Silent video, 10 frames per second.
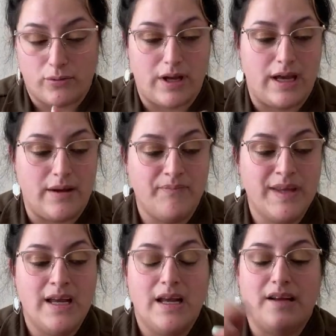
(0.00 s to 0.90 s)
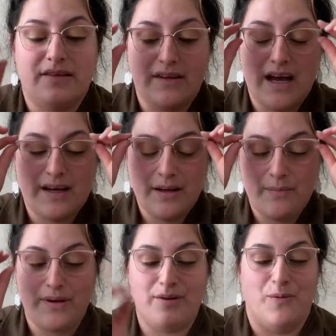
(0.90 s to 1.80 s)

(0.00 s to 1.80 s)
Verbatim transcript: okay, it's not going to be the